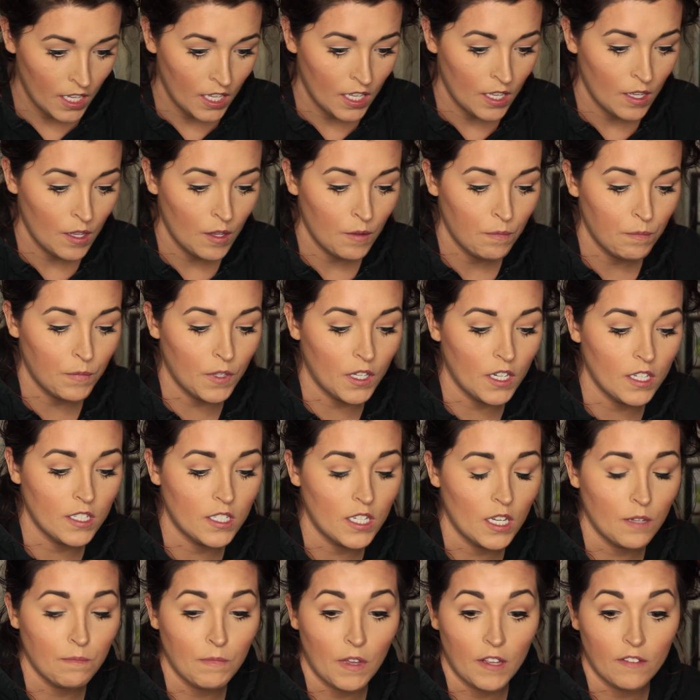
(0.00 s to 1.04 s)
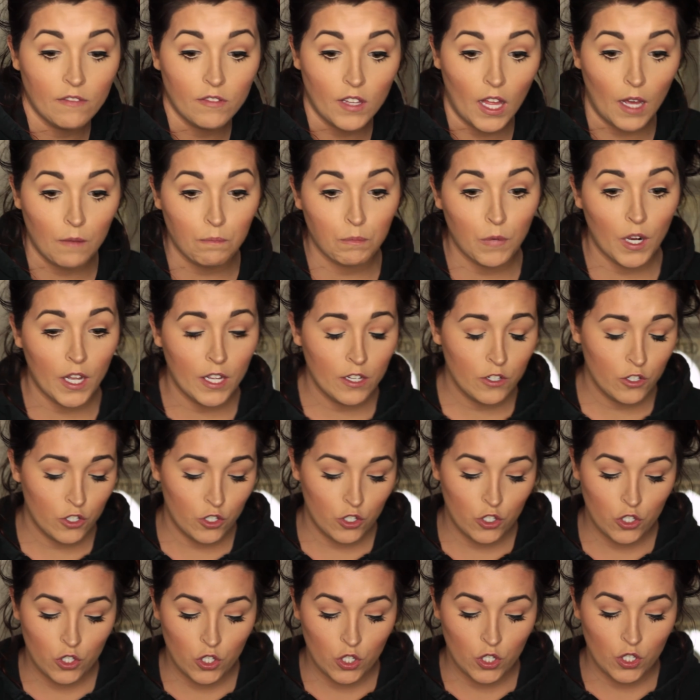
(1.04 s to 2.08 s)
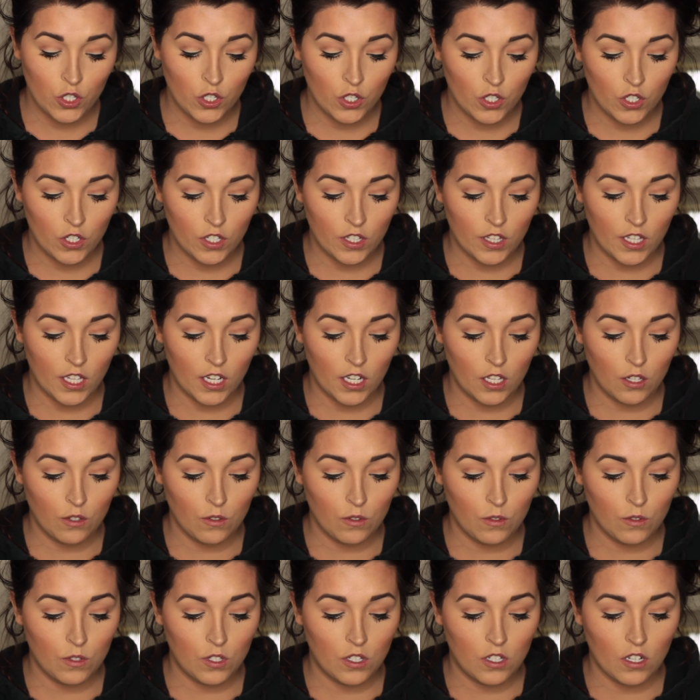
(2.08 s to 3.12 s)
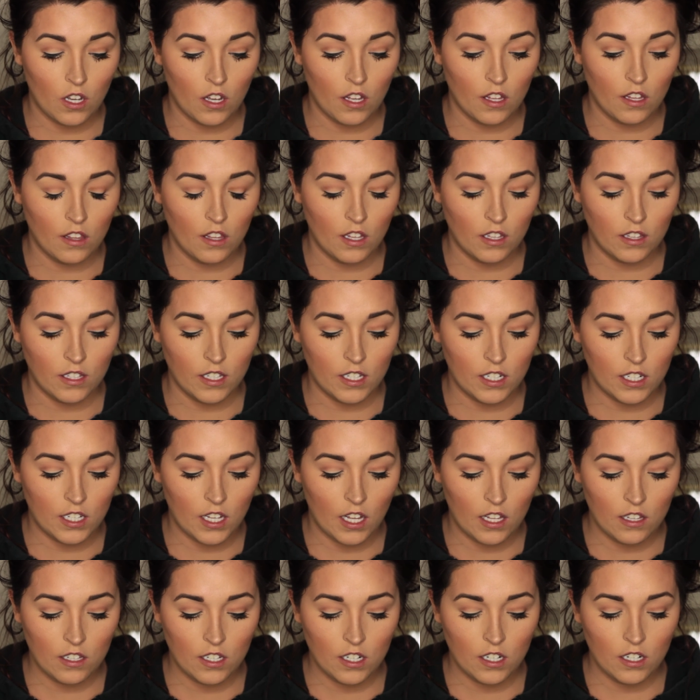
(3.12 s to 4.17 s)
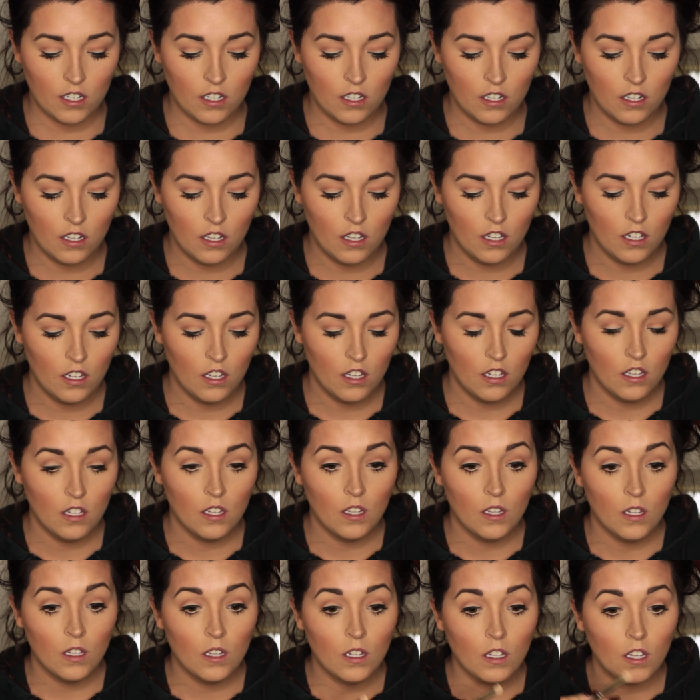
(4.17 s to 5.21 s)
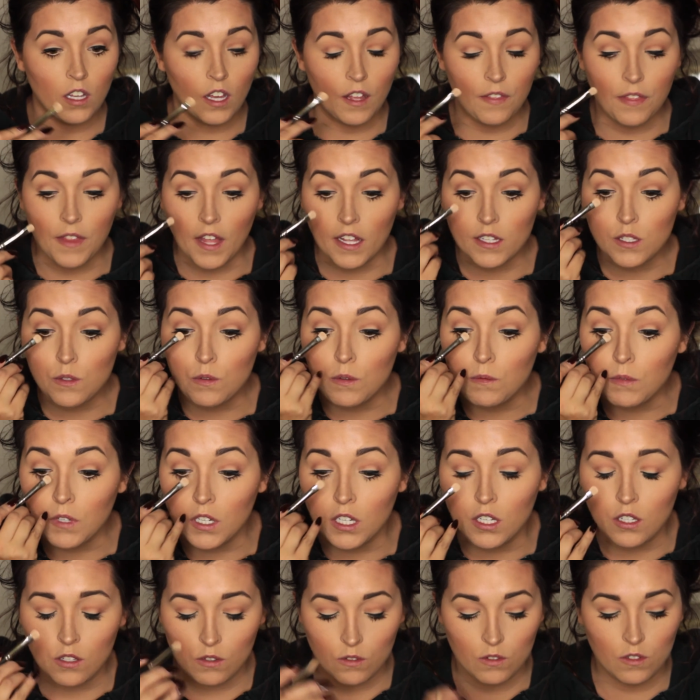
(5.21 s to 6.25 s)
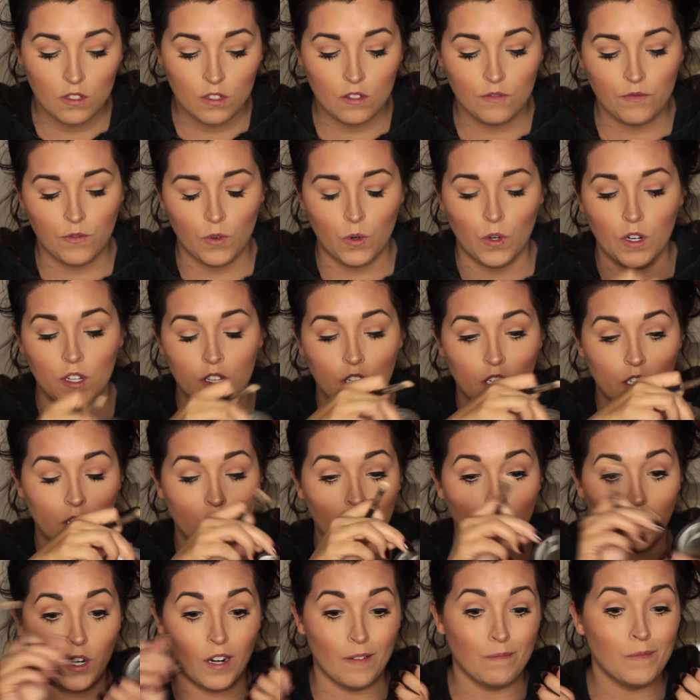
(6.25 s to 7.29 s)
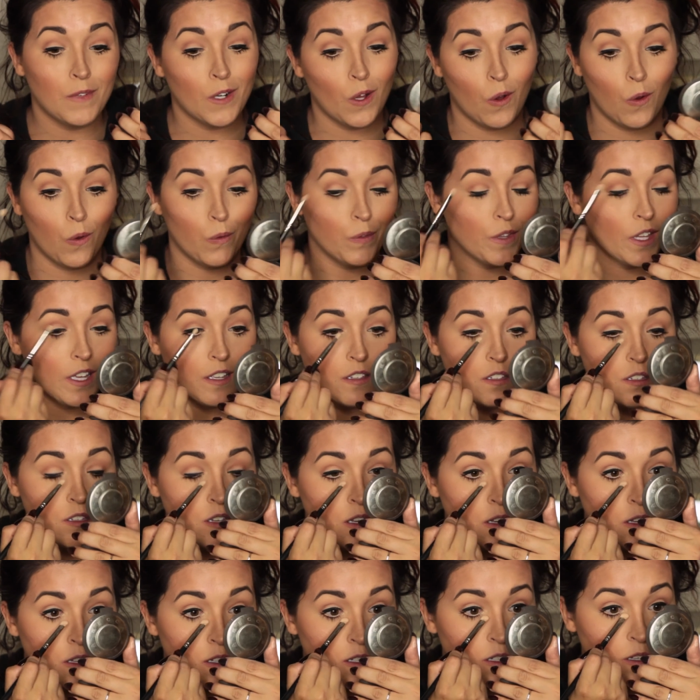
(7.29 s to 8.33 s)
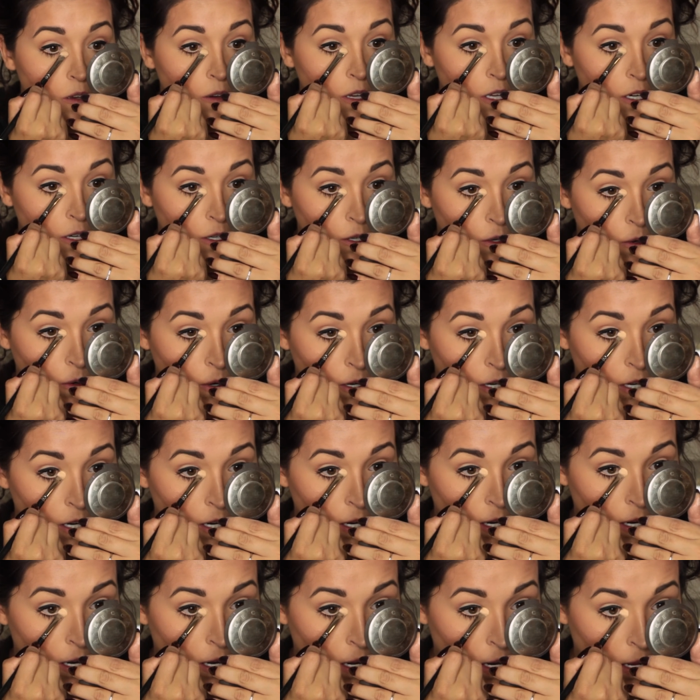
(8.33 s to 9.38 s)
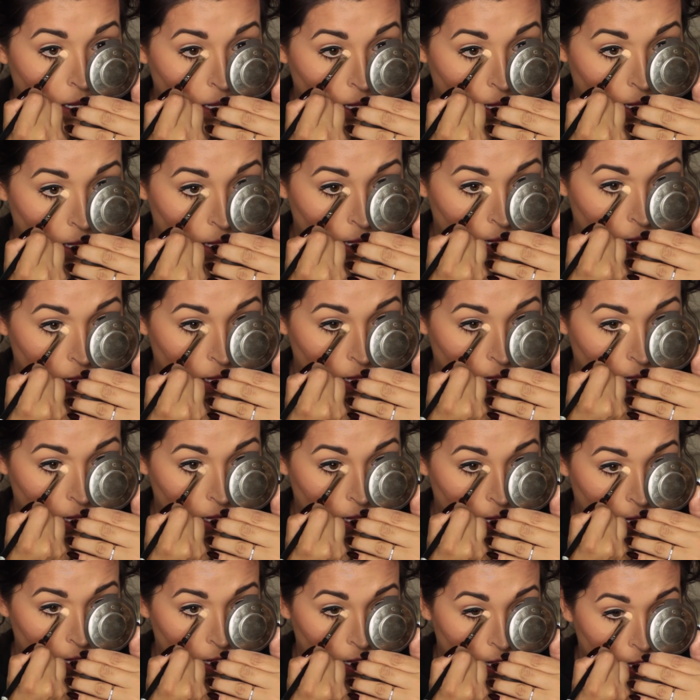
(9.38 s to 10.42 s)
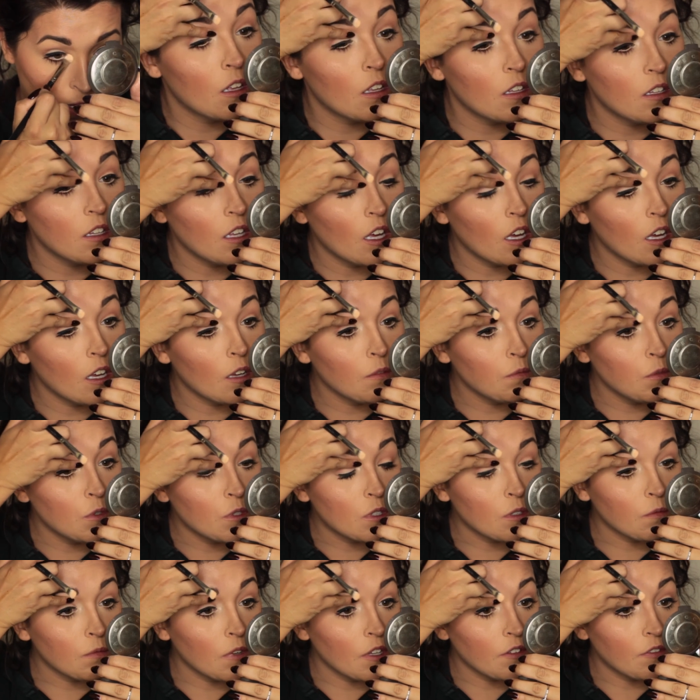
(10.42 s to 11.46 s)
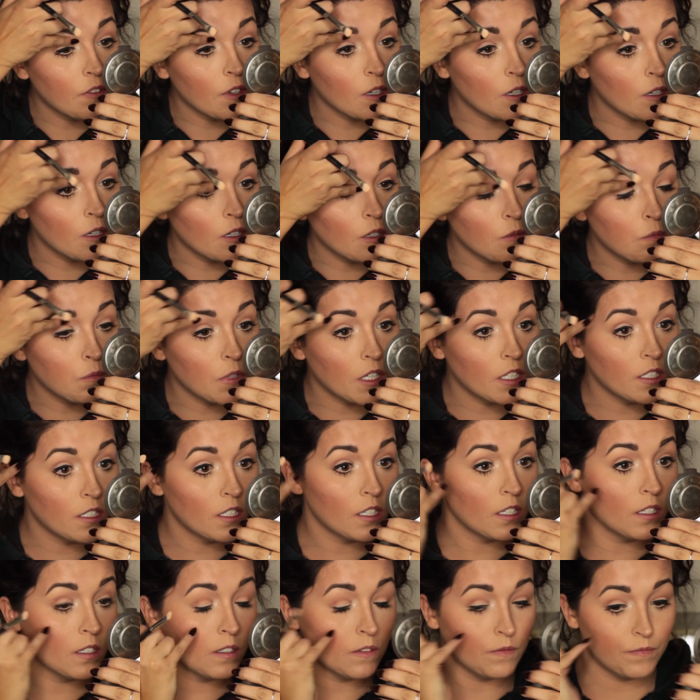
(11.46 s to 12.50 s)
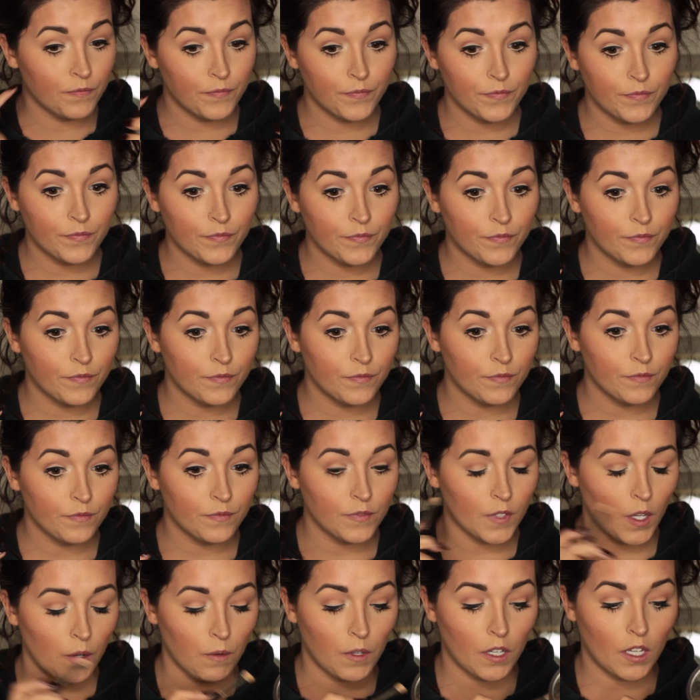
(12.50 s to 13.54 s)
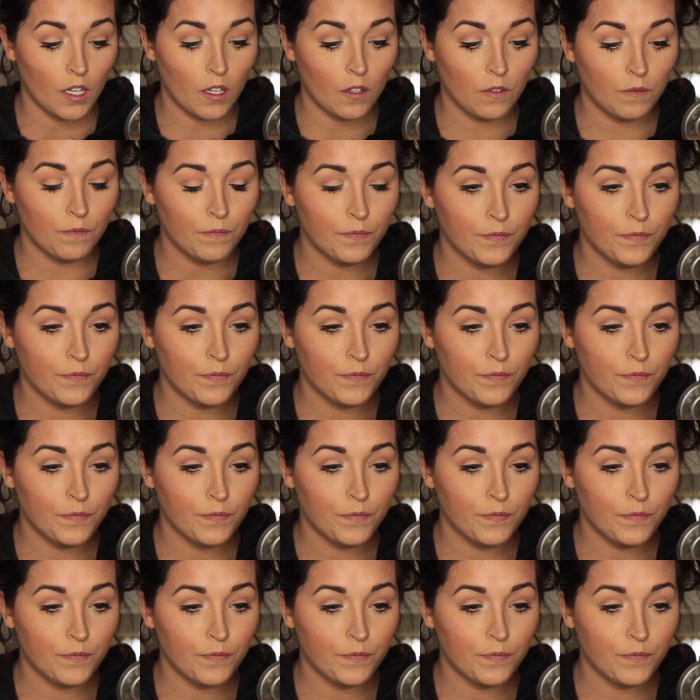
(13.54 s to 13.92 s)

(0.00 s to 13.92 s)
I'm gonna take my flat brush that I used on the lid color, and that's what I'm gonna use for the inner corner. I'm gonna hold this. So inner corner, yeah, I'm using my finger to blend it. There we go.